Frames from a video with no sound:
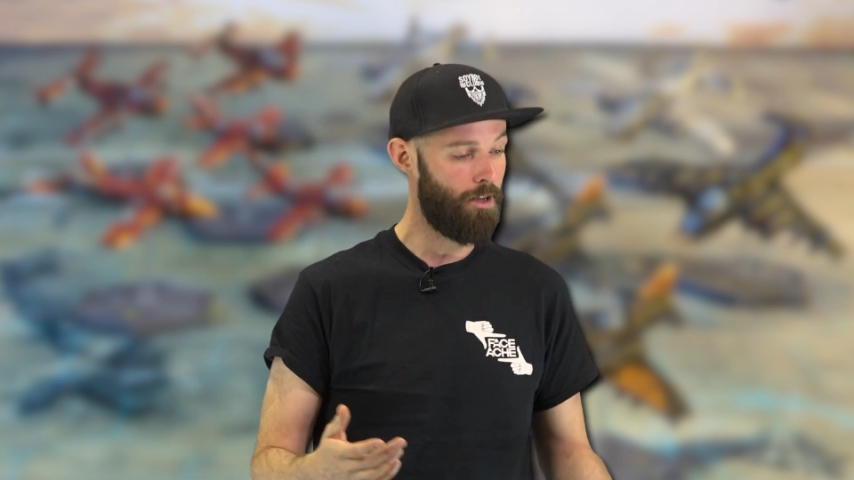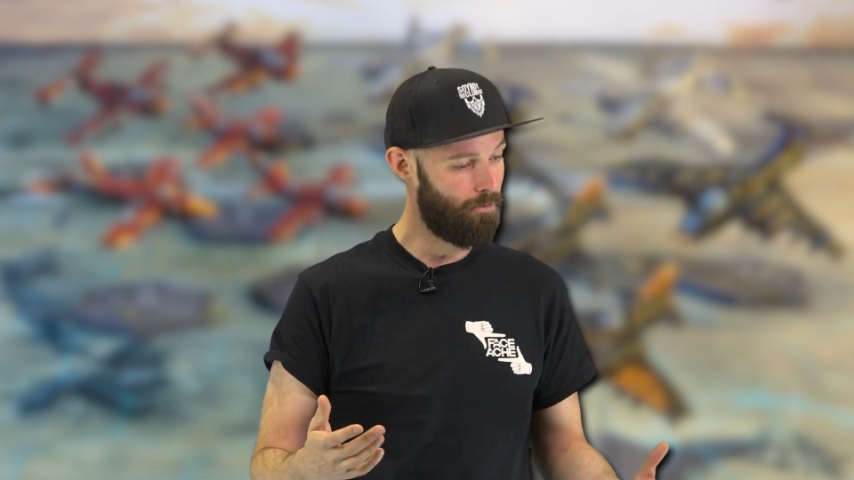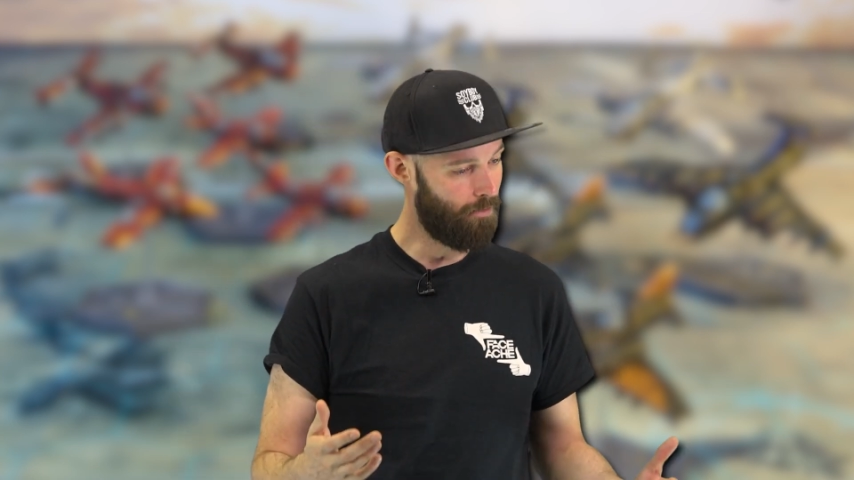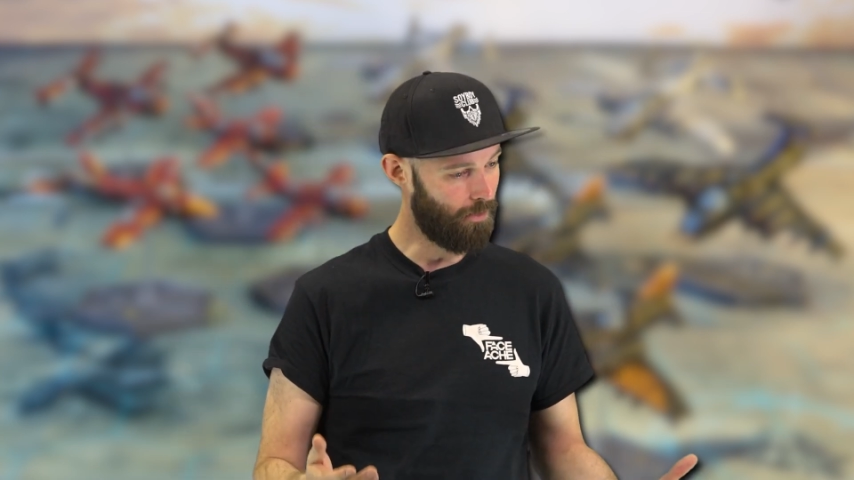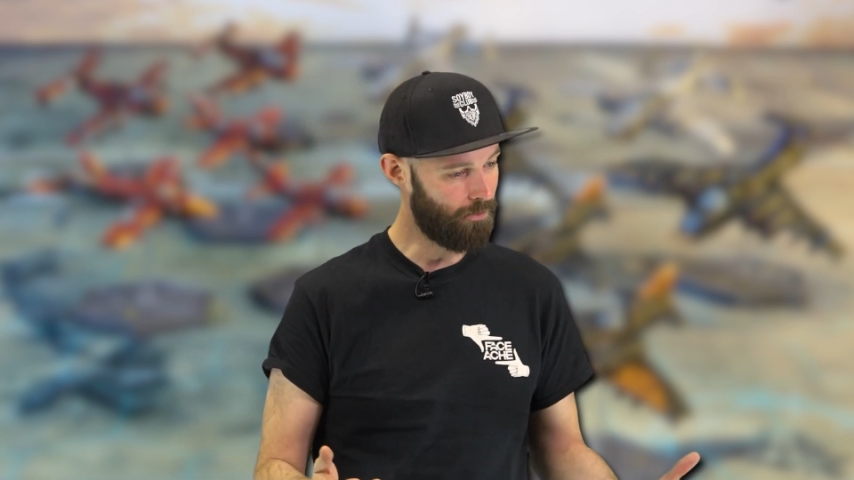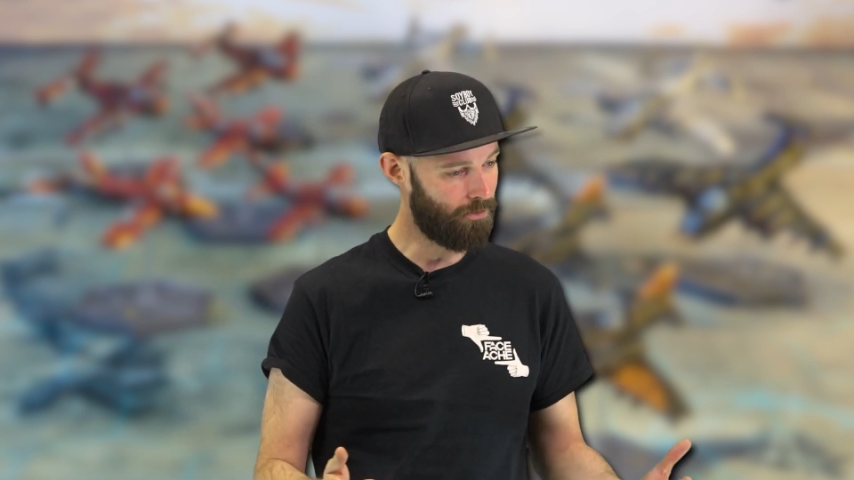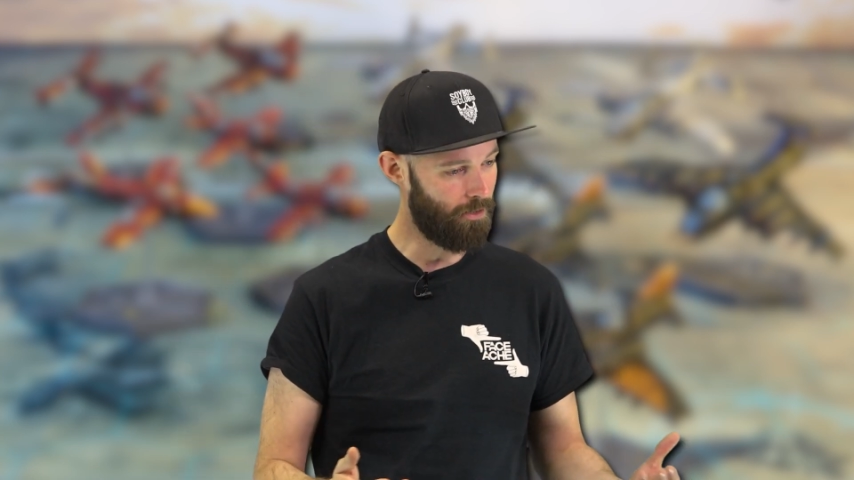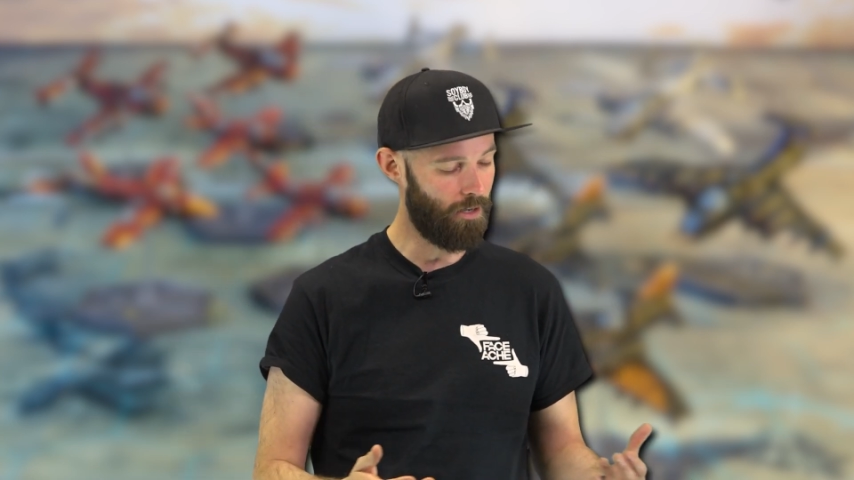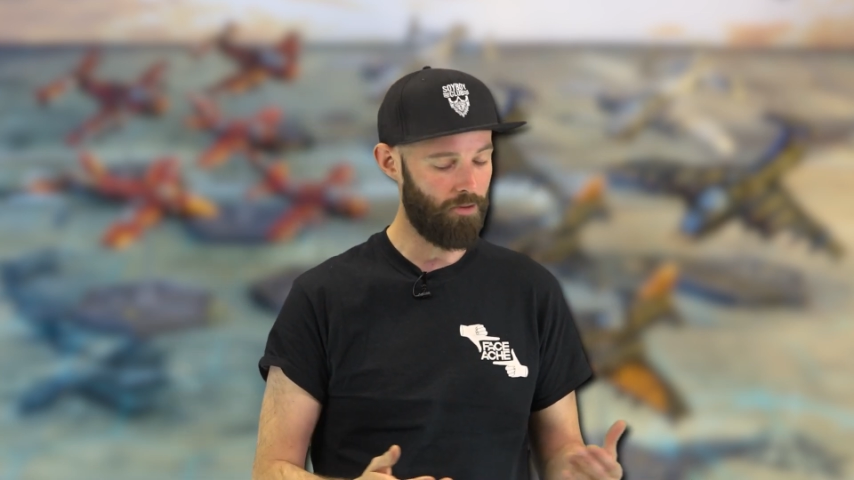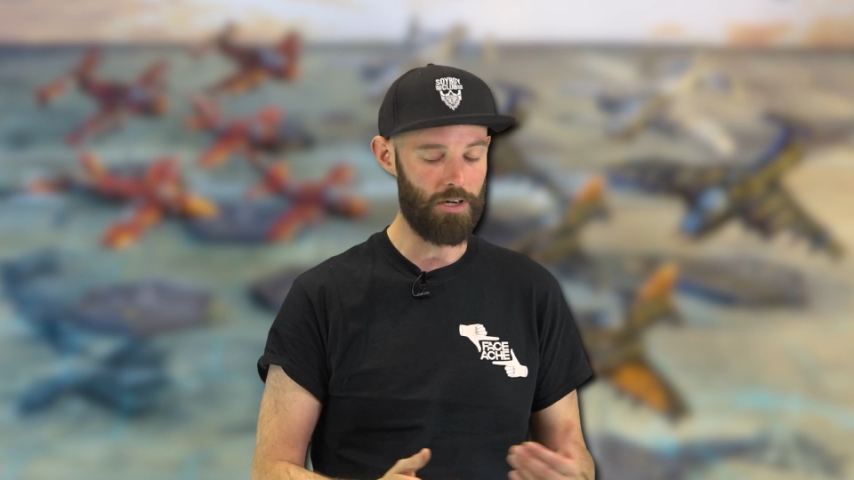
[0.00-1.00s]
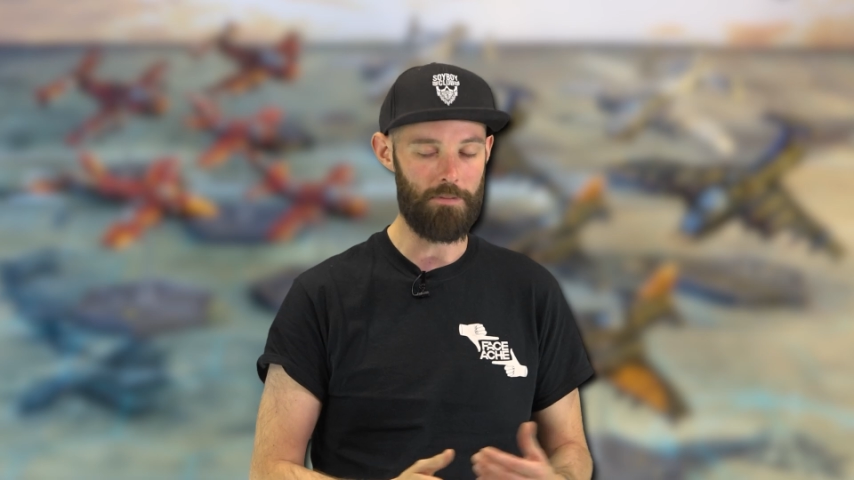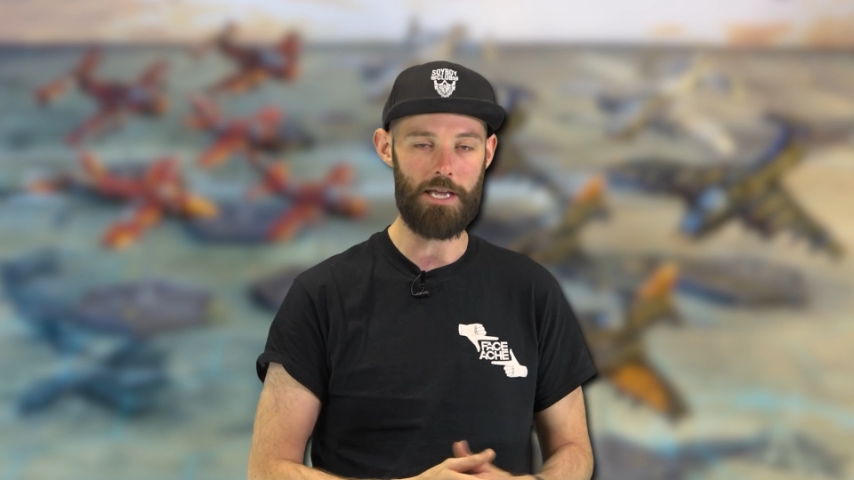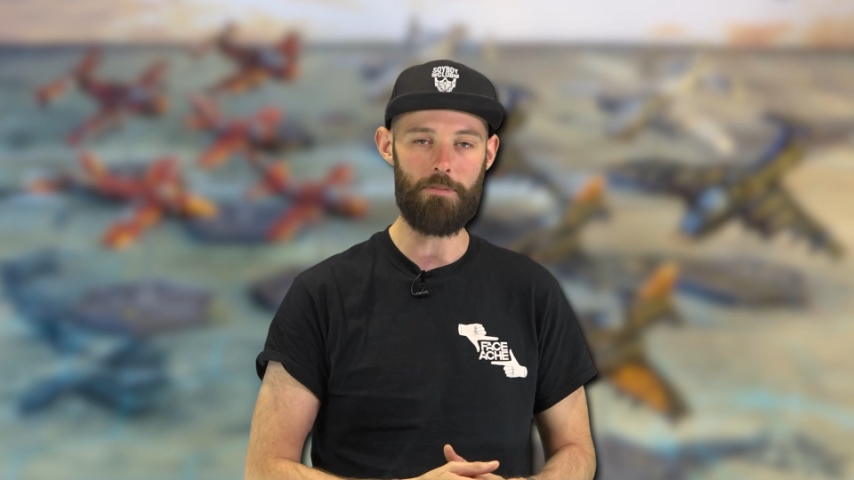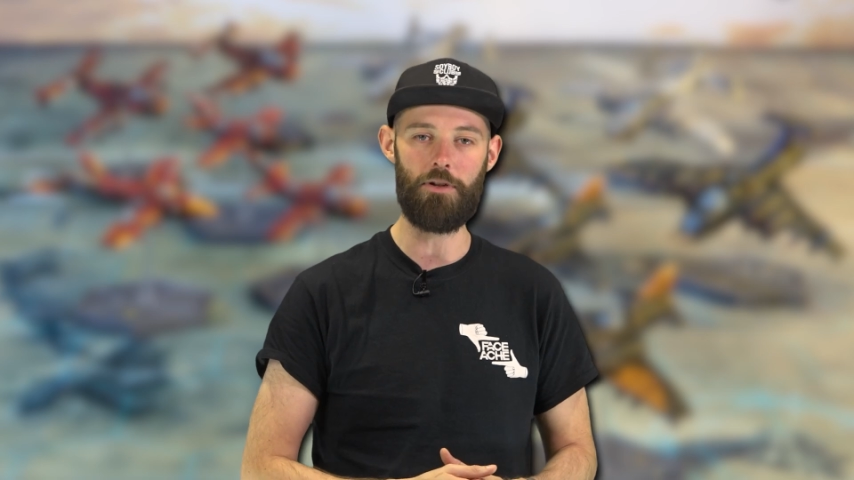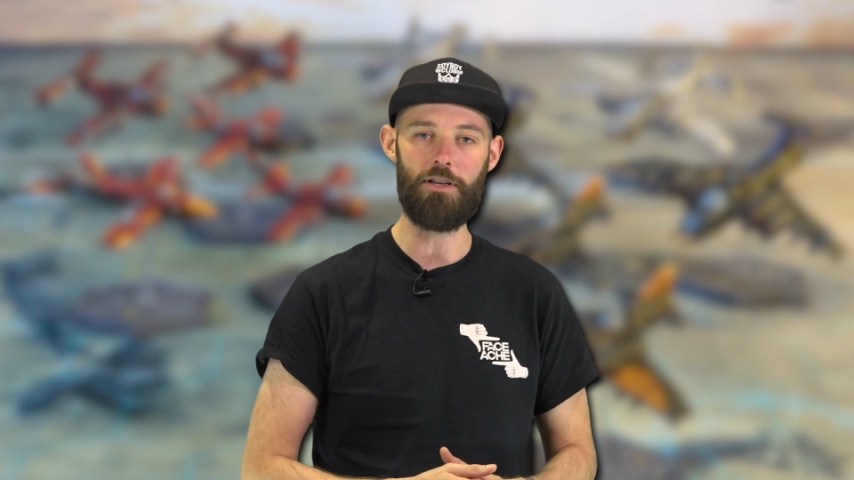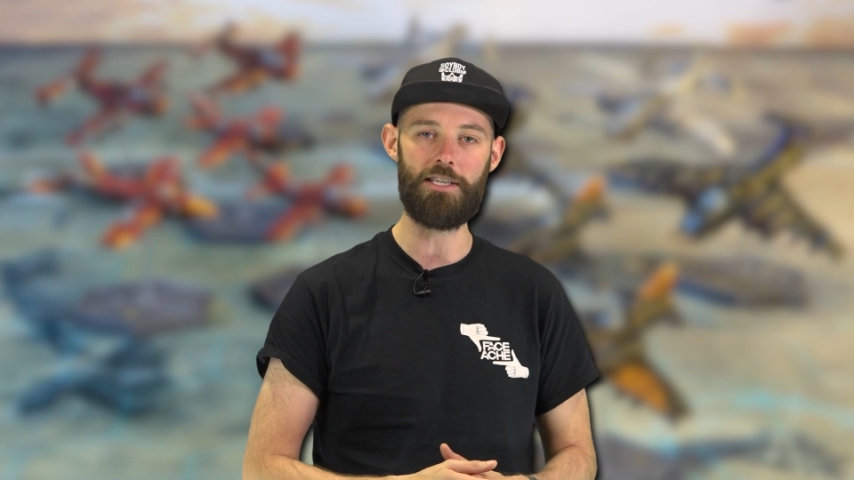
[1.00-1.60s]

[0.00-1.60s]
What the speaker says: thanks to the lovely people